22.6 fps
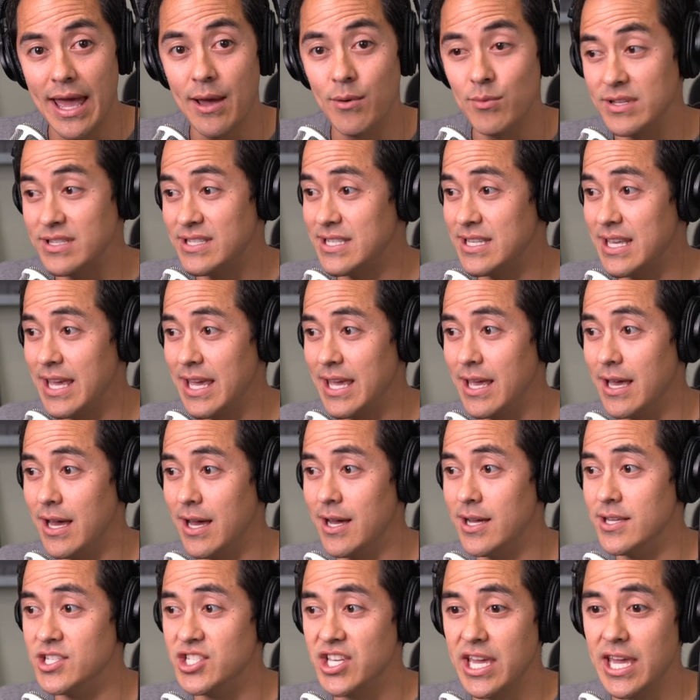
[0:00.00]
I would say,
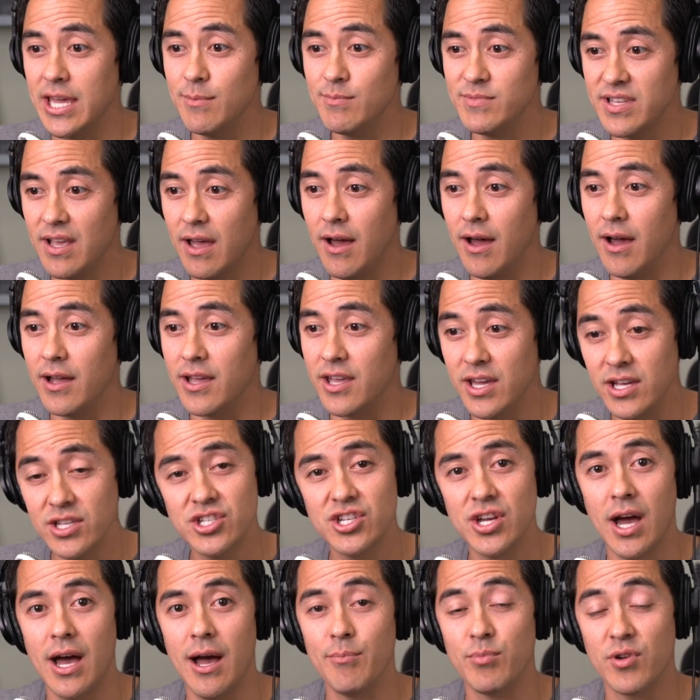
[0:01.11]
uh, James. Uh, good
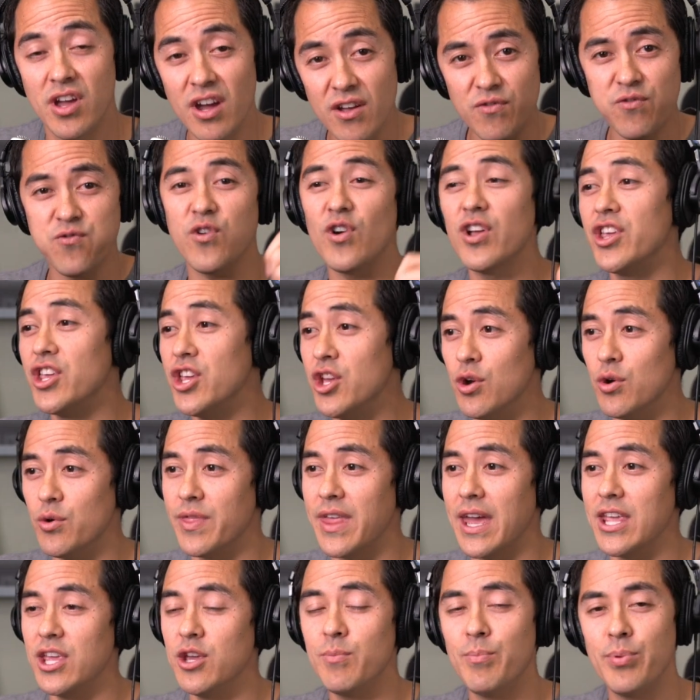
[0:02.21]
job. Good for you
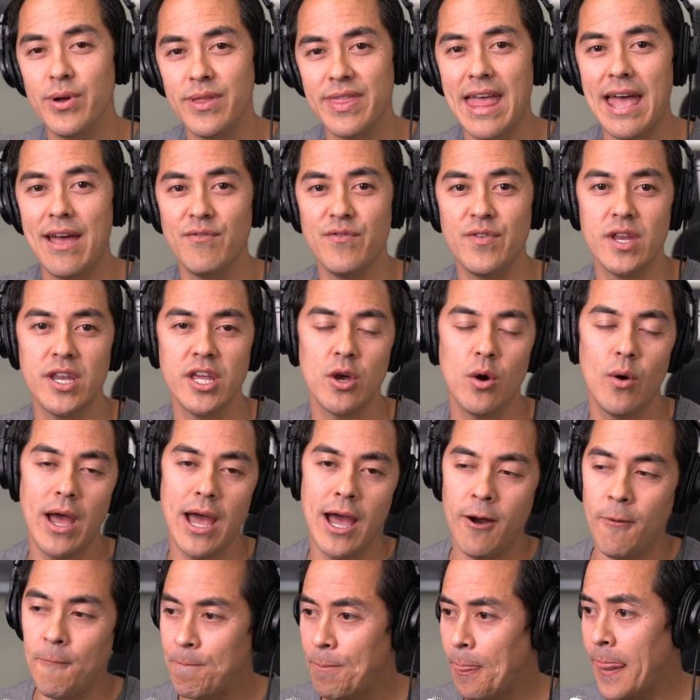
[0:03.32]
that you put that video
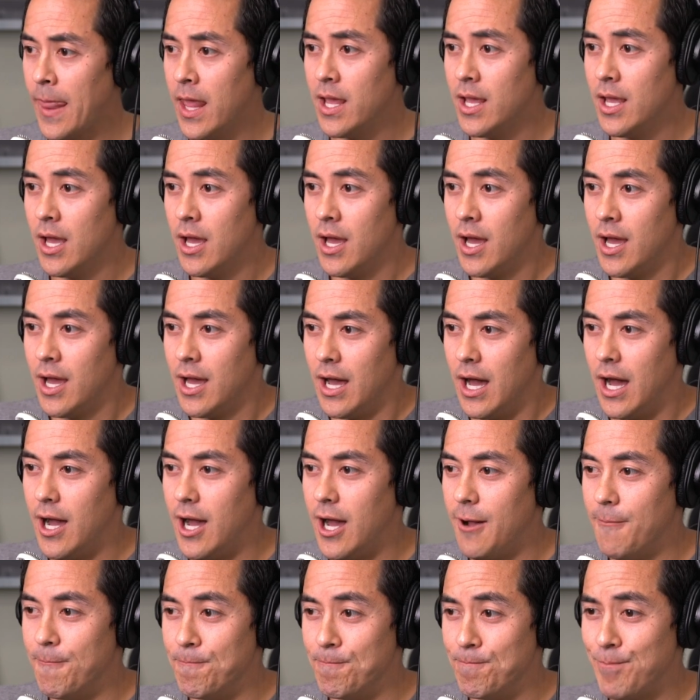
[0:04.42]
out.
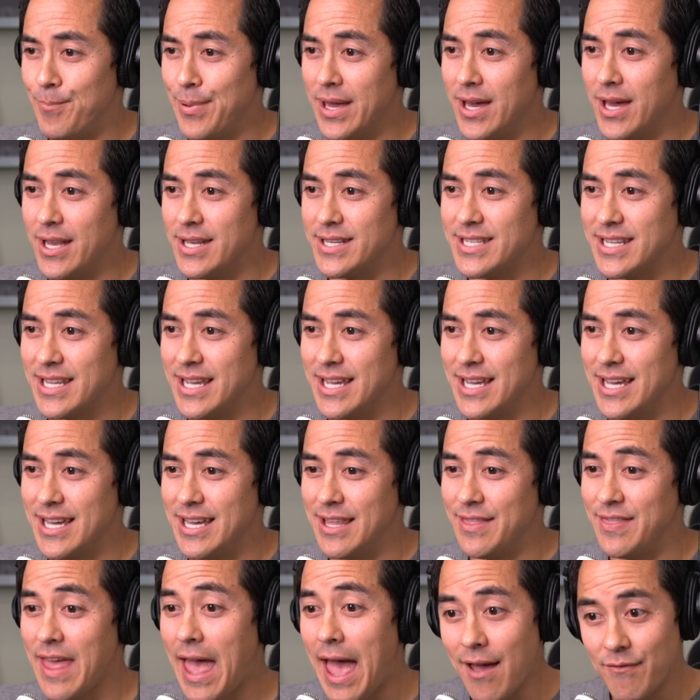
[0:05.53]
Um, but uh,
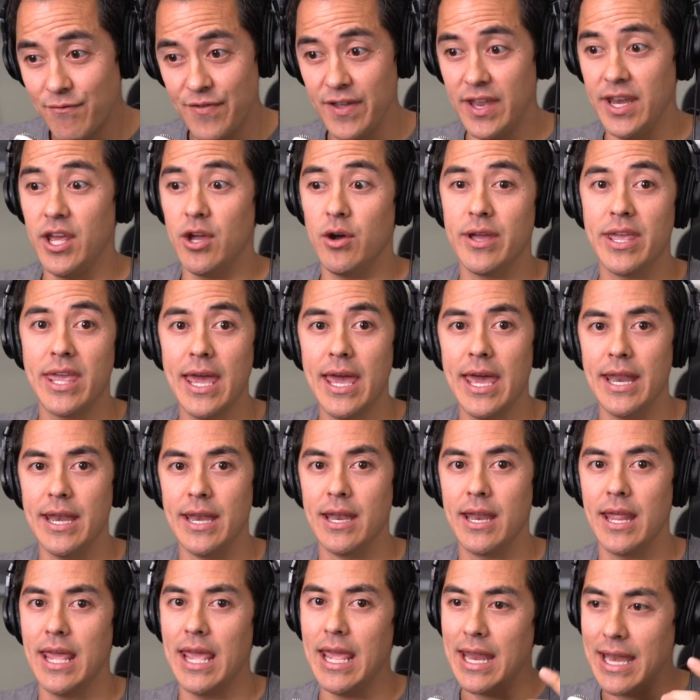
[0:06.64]
that video, again,
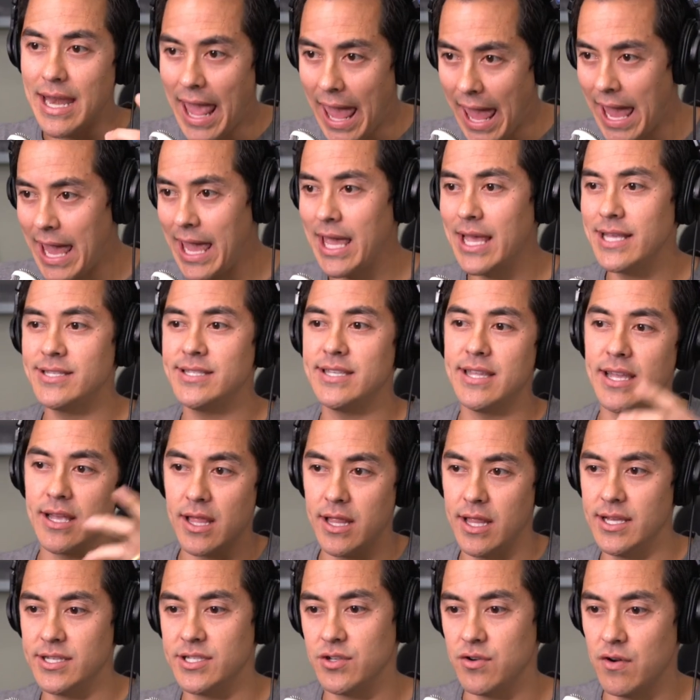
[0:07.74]
enhanced the
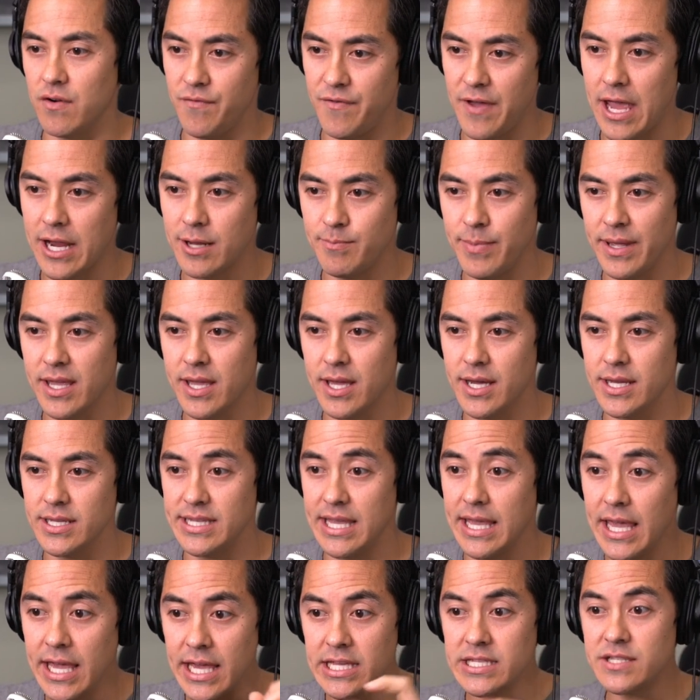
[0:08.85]
cluster effect because
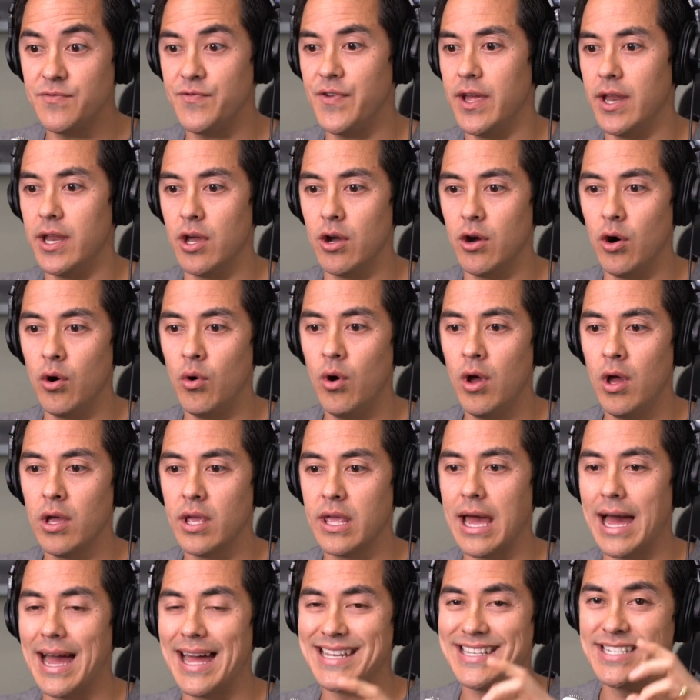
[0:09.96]
his video
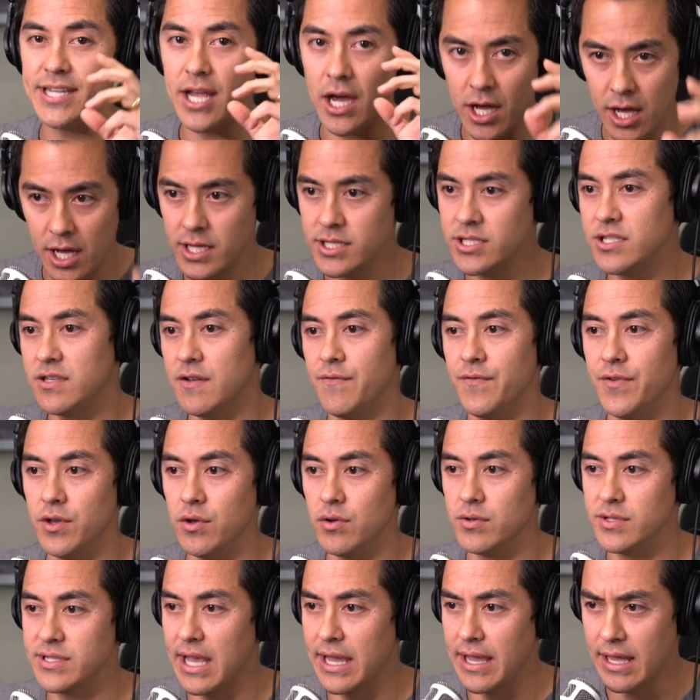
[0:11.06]
got tons of
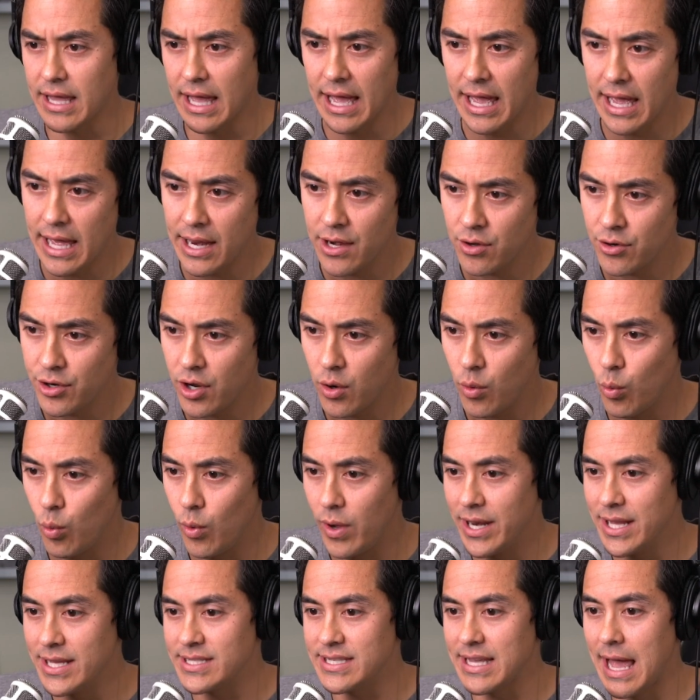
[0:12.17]
views. Like, I, I don't know
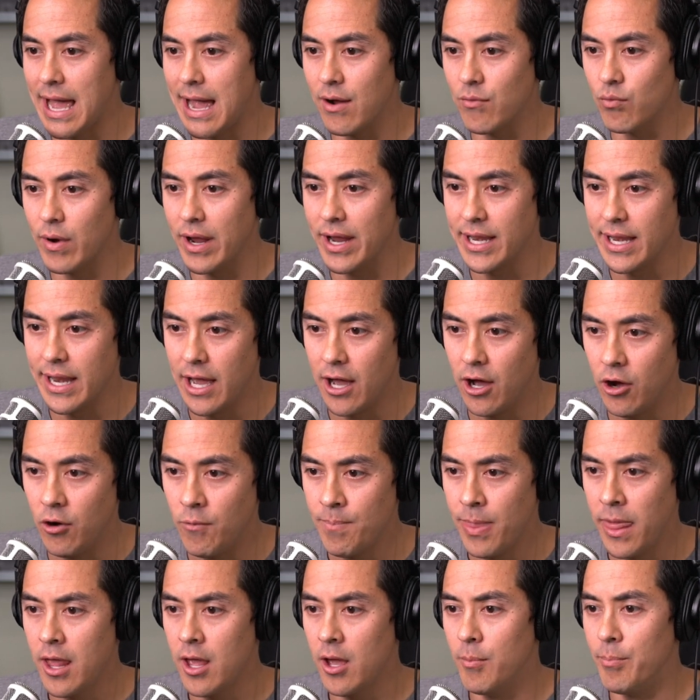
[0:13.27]
what it's at right now,
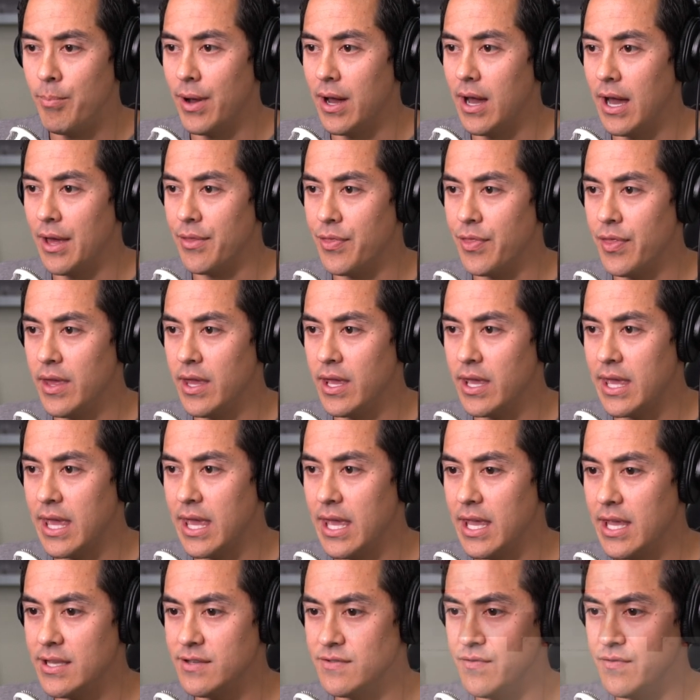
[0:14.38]
but I think his